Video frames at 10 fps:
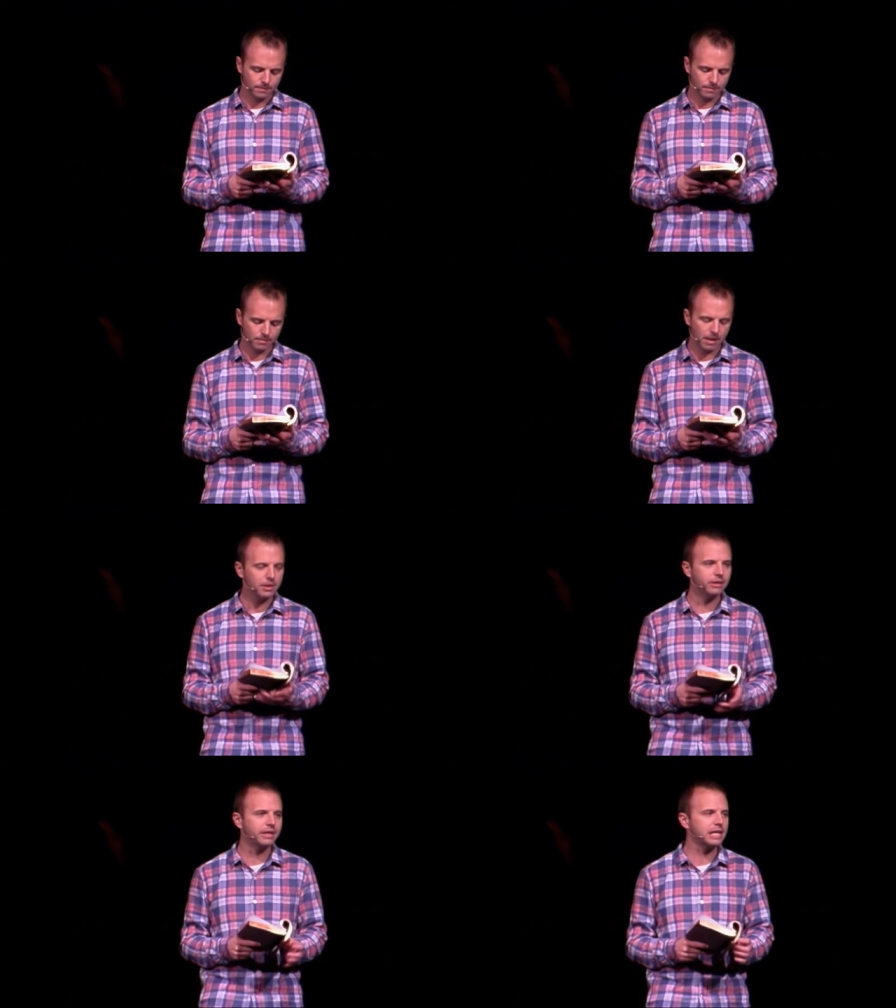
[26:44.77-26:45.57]
Maybe
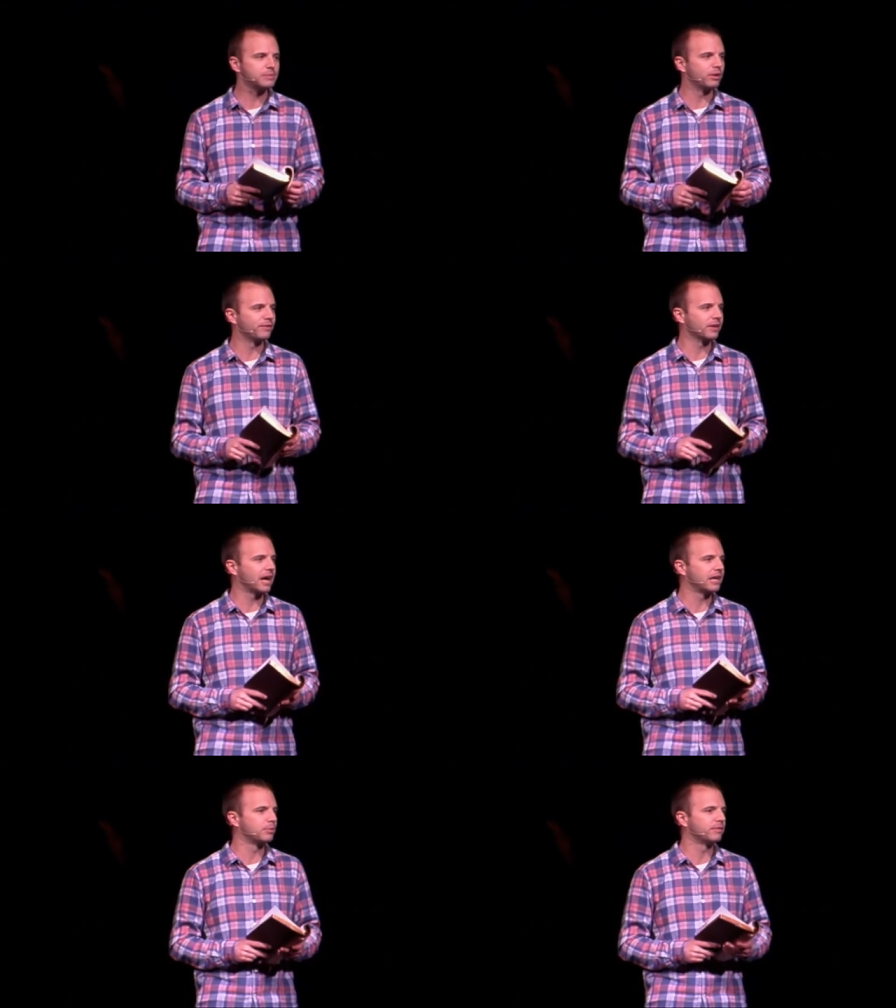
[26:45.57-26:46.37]
you're desperate for
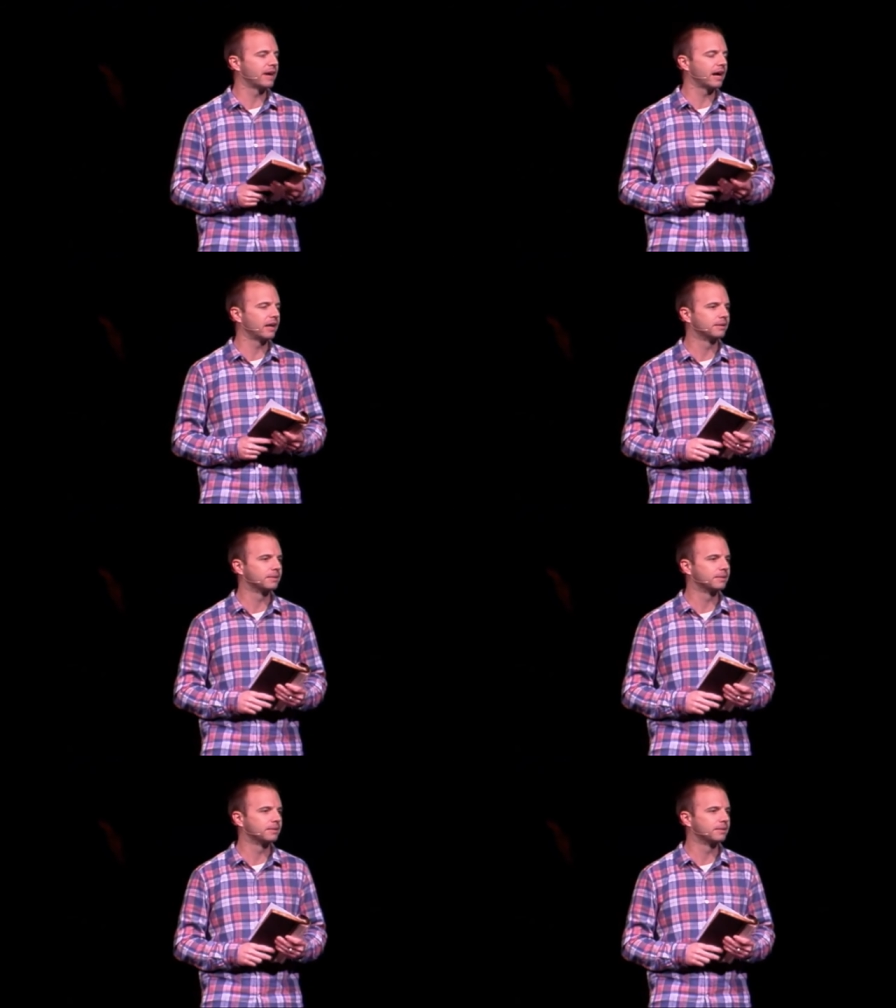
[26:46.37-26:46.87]
God to provide.